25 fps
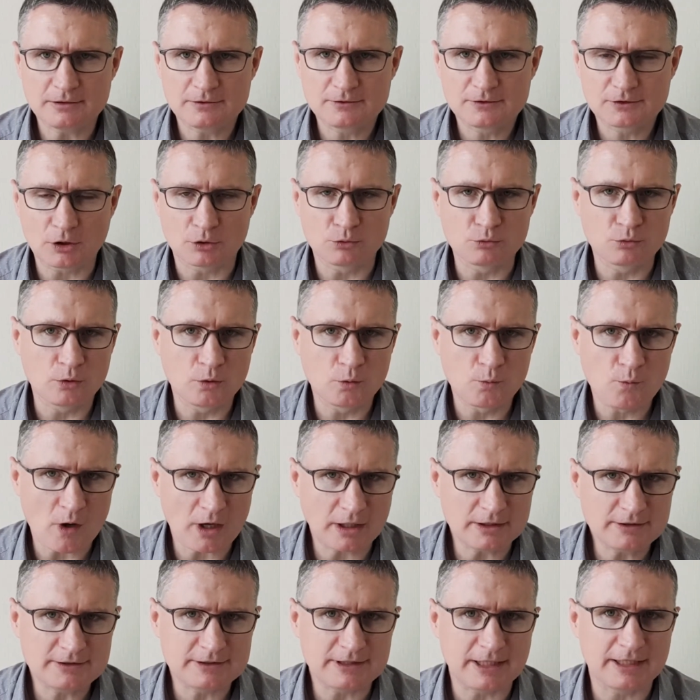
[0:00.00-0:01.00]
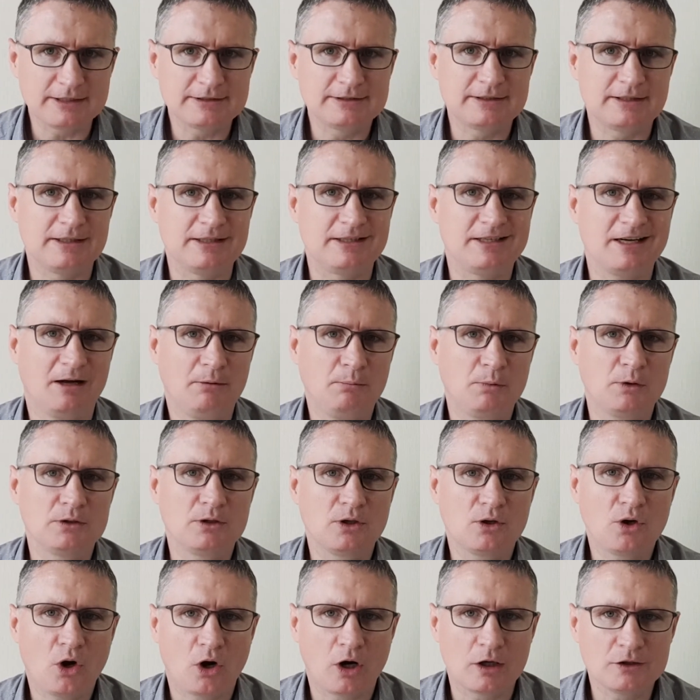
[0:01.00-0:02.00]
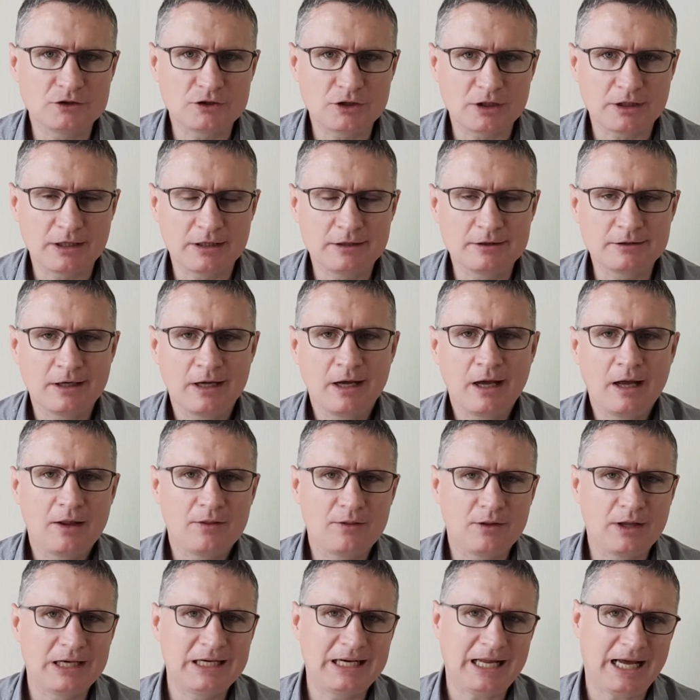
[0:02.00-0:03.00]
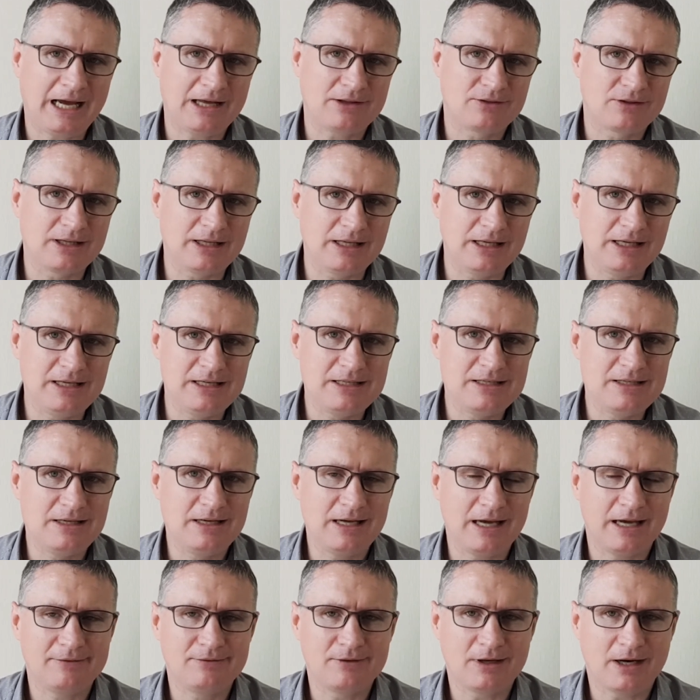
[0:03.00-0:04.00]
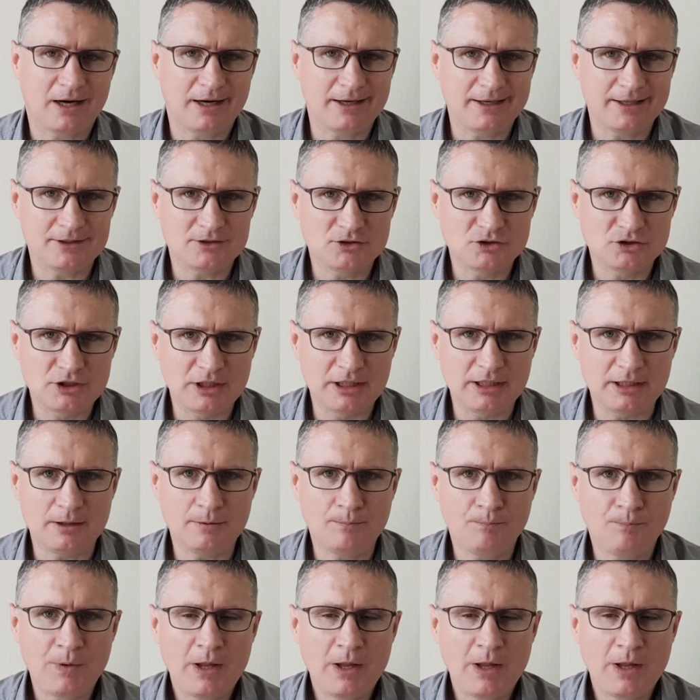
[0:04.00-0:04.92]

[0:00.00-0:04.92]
So rule 1 says double the consonant, then add the ed and the ing.